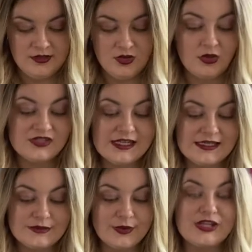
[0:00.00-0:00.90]
on days
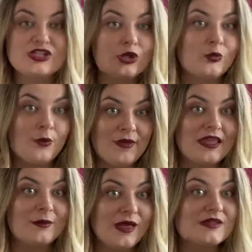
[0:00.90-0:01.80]
when I don't want Mickey
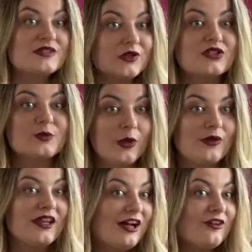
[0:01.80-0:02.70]
Mouse socks poking
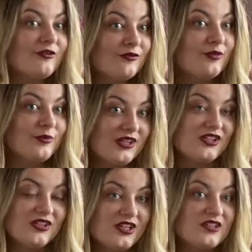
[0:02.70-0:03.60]
out from me
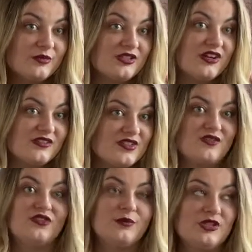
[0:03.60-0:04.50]
under my trousers or
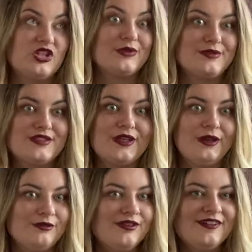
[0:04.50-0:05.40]
under my shoes. So
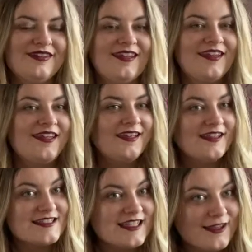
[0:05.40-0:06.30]

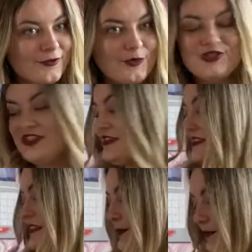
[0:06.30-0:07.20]
safe options.
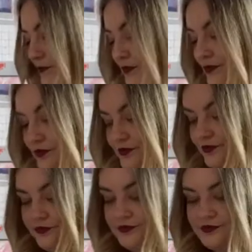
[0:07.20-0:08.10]

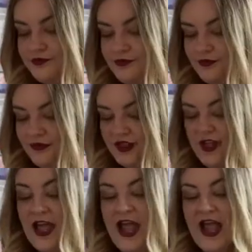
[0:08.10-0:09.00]

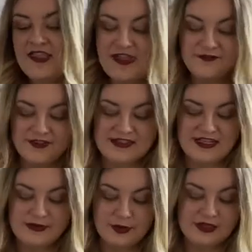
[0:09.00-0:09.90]
And then for the days
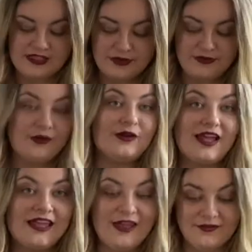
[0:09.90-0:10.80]
when I do feel like
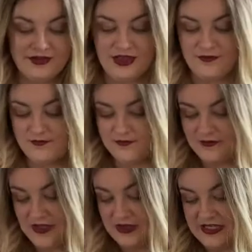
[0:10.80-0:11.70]
having
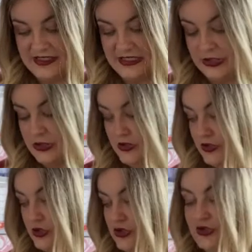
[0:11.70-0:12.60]
Disney
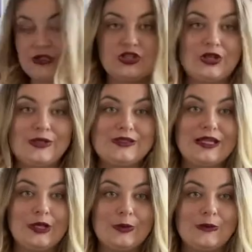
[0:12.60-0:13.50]
shoes, I
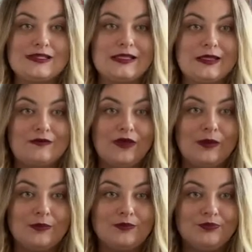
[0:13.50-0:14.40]
got myself some